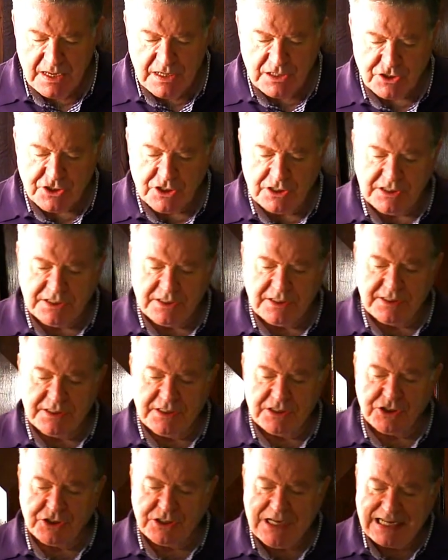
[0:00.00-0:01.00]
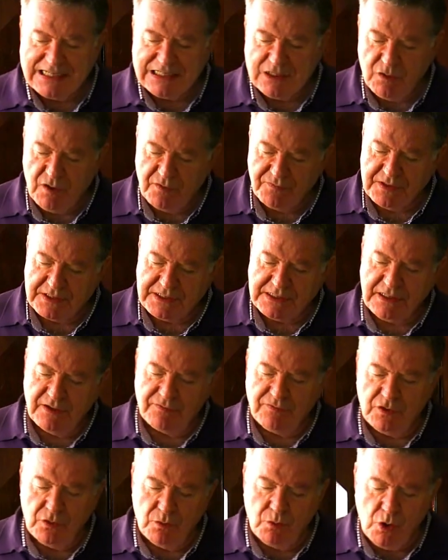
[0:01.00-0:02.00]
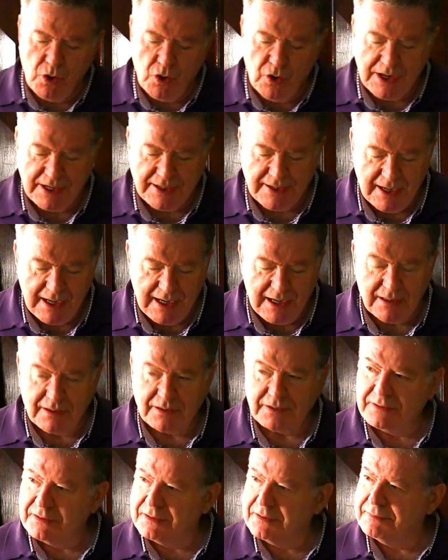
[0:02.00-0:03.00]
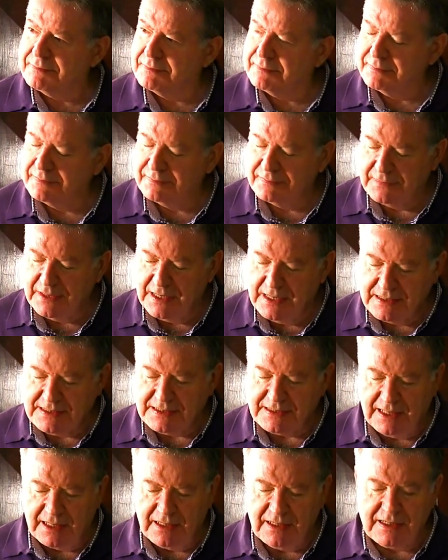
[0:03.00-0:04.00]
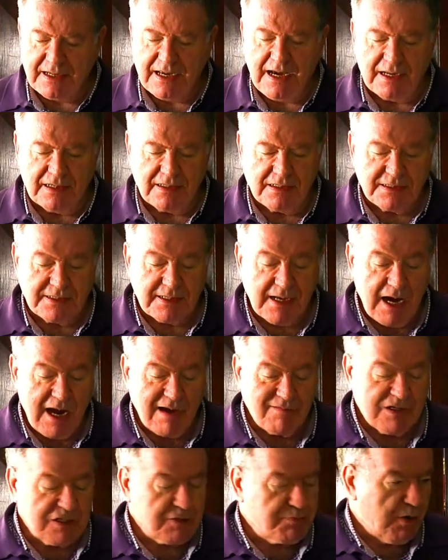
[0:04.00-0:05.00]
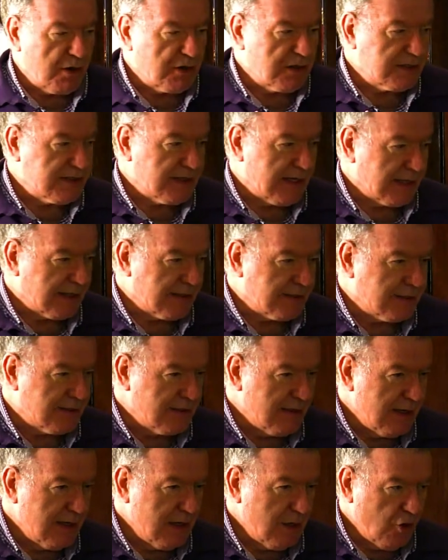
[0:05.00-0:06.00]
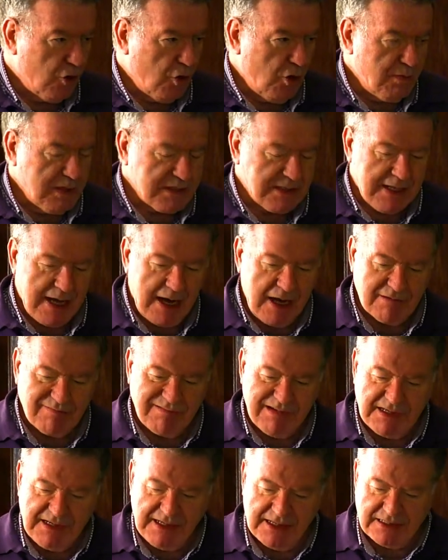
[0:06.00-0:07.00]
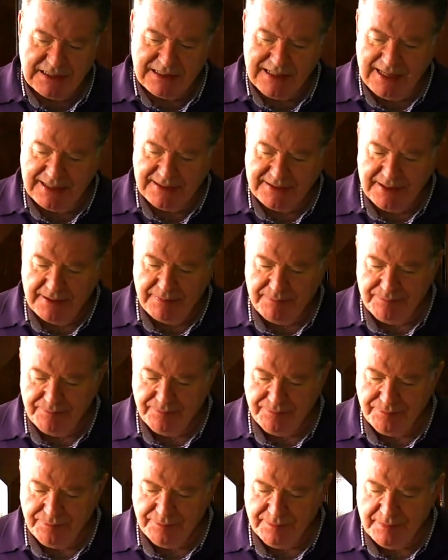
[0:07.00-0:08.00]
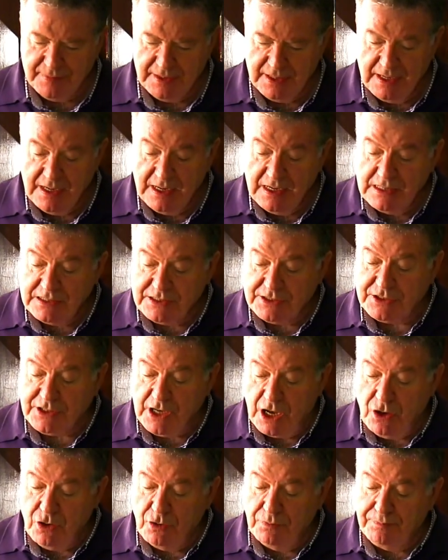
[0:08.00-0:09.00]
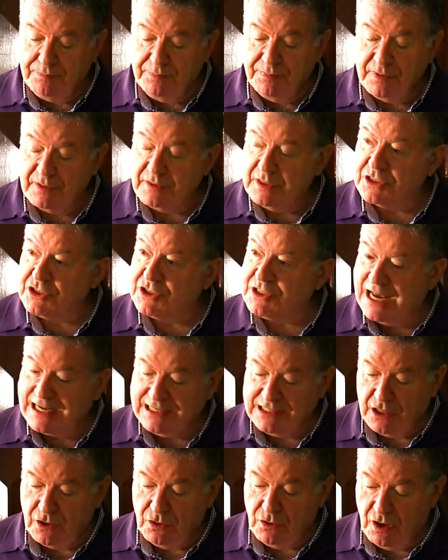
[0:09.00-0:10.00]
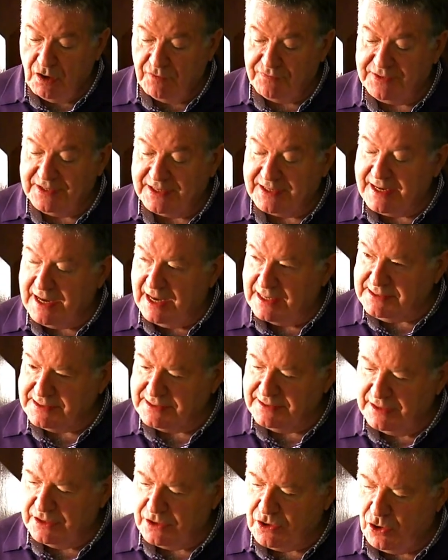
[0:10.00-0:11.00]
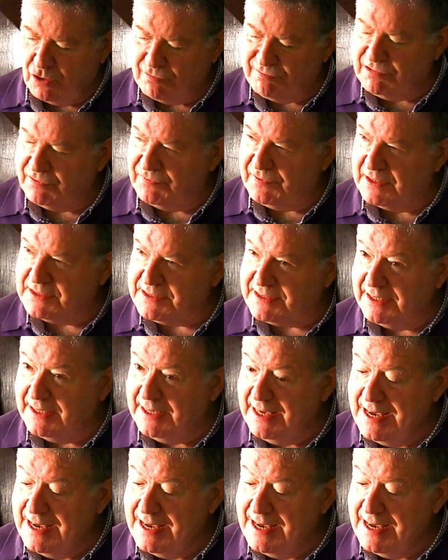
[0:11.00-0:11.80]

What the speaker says: Just as the shadow of the Civil War in Ireland still colors Irish politics almost 100 years later, so the shadow of the Kastner controversy